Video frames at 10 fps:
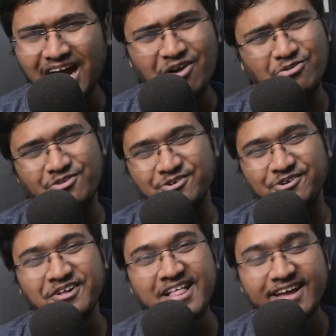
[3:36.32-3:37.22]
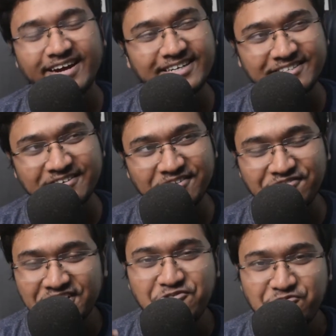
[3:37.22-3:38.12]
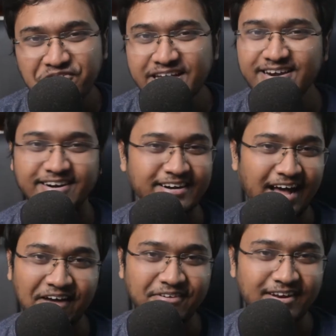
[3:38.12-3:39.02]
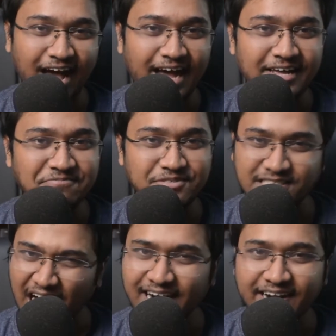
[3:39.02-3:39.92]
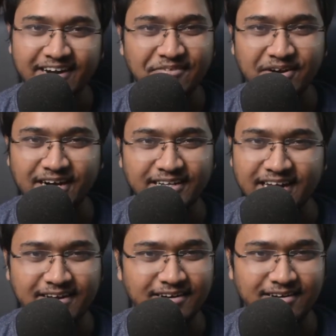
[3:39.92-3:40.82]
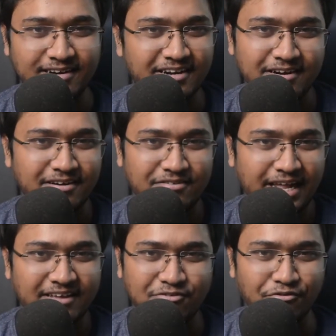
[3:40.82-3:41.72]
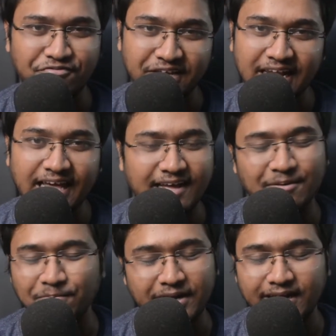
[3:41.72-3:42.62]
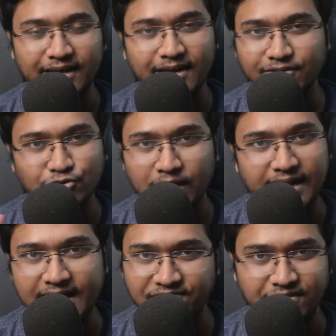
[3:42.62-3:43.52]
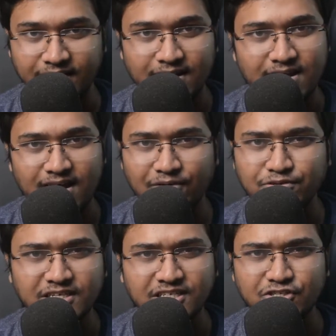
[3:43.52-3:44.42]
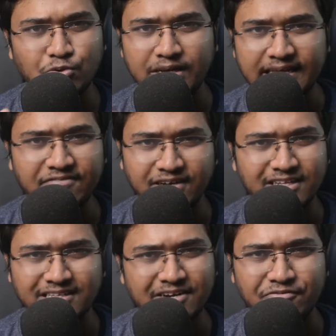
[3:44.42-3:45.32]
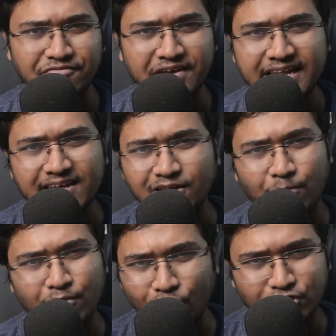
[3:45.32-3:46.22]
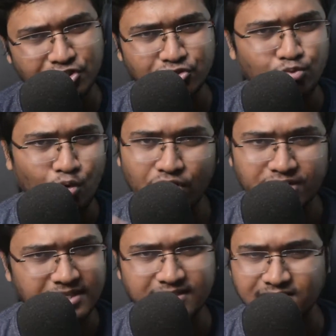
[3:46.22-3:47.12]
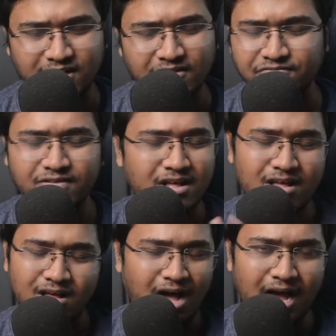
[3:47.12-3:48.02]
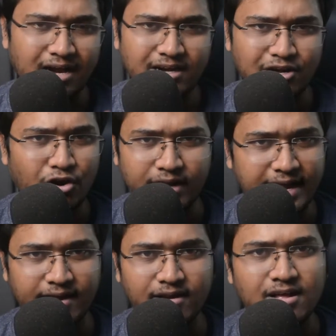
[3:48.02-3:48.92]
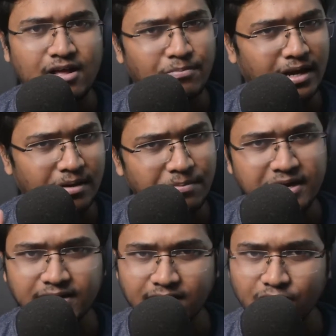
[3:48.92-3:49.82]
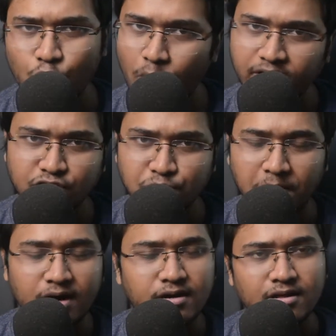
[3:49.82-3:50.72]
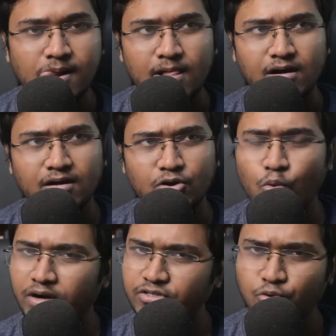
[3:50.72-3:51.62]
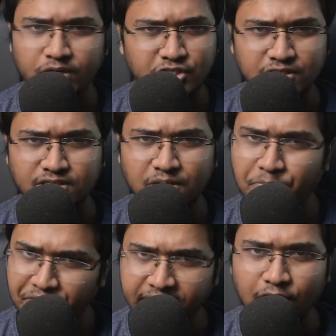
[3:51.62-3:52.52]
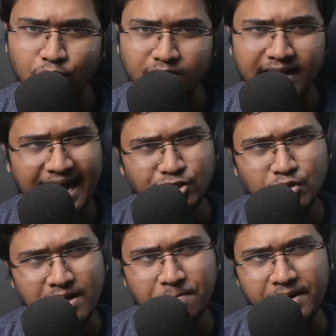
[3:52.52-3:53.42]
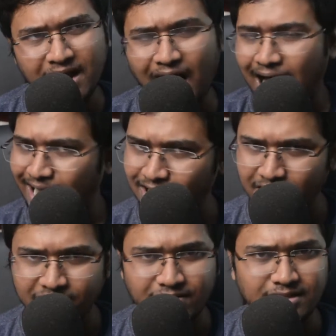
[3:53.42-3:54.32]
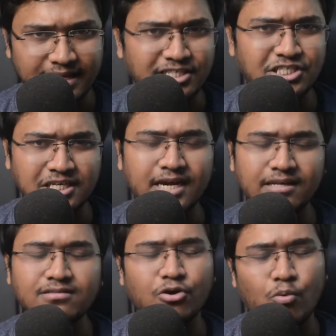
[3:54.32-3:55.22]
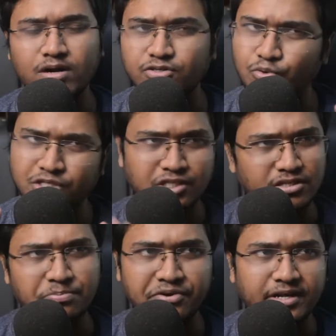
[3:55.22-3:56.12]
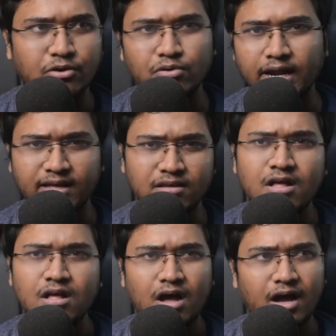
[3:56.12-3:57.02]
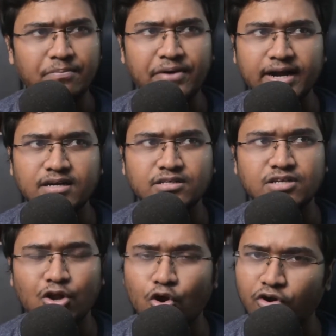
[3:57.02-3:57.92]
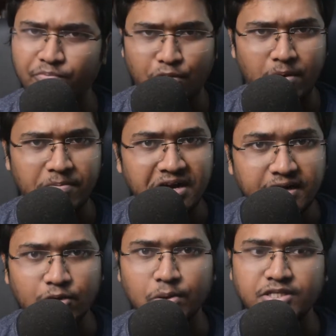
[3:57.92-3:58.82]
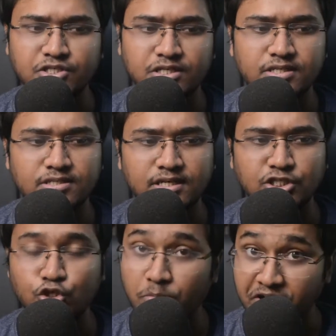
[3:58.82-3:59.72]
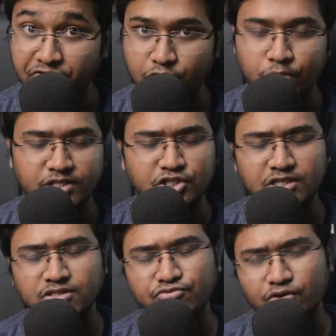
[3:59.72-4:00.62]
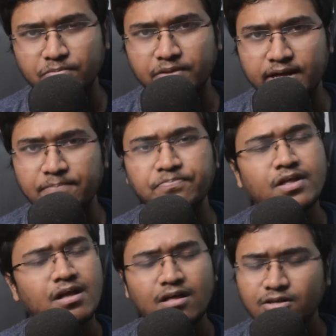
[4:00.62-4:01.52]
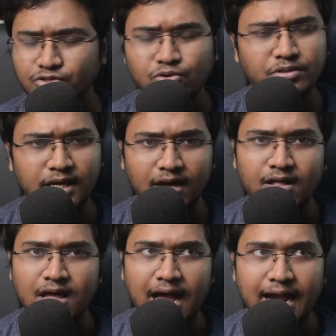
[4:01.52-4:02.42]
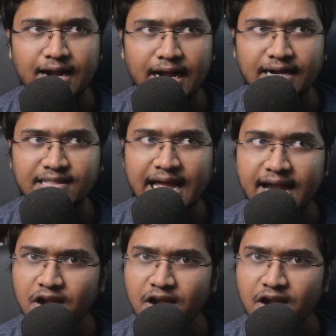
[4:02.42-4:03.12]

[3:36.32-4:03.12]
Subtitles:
I don't know, it's very weird. I mean, I started it, but I then didn't feel like completing it, so I left it. And I would suggest you leave it. They're very obnoxious words and stuff. I did not get it. But I completed the quants part. Quants questions are pretty good. They're actually a bit higher level than GRE. The quants questions are pretty good. Like, I practiced a lot of probability questions and geometry questions from them. So yeah, and at the